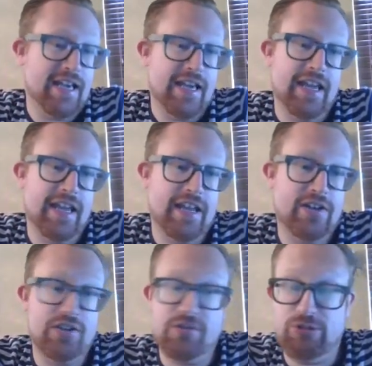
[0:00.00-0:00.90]

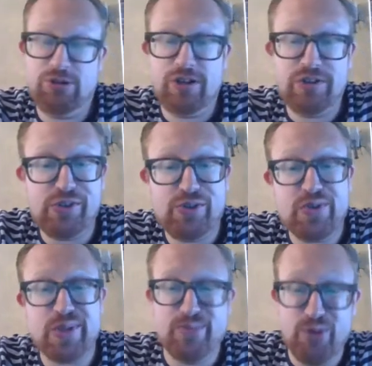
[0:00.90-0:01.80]
And you can also do
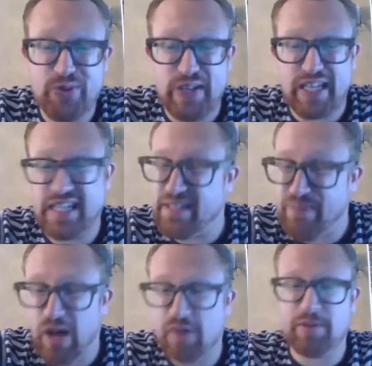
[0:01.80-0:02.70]
some moving, get them
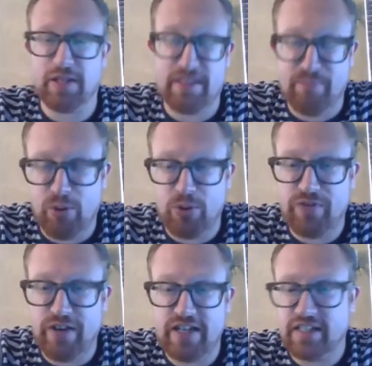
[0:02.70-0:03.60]
up, get them
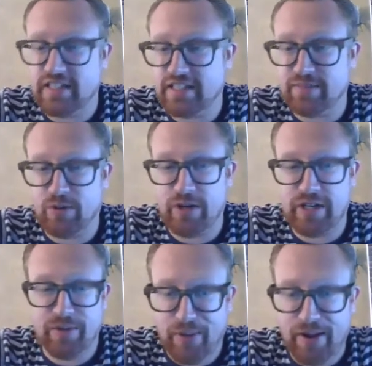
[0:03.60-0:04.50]
motivated, get them
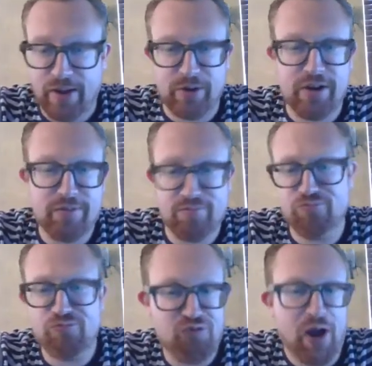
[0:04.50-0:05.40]
running around,
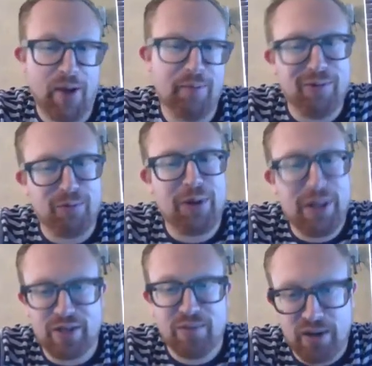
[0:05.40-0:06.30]
not
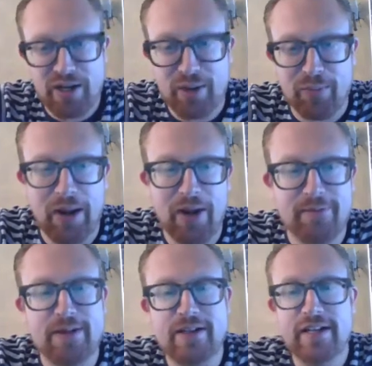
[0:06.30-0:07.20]
really running around,
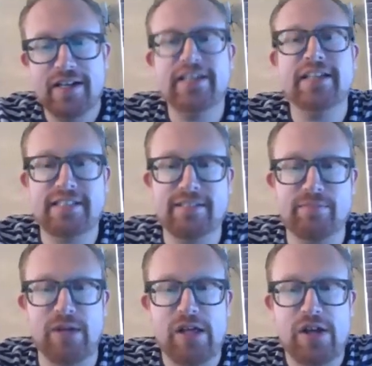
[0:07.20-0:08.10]
but get
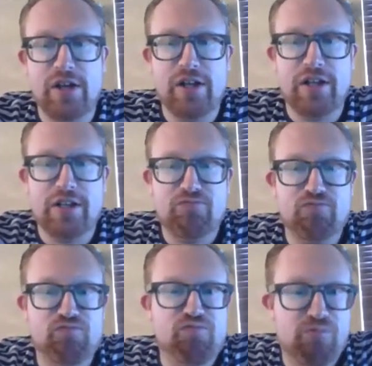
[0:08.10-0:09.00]
them
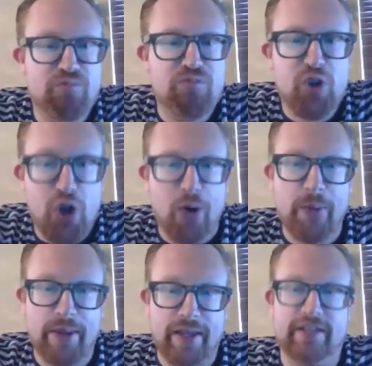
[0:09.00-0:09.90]

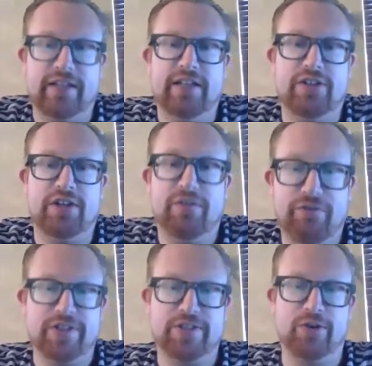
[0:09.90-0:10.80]
going in a
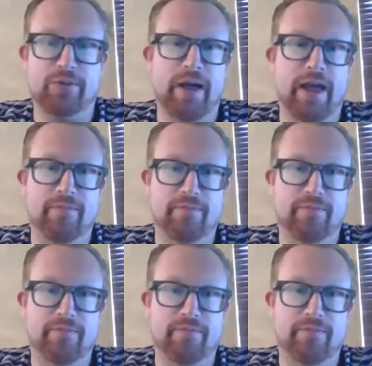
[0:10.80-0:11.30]
physical way.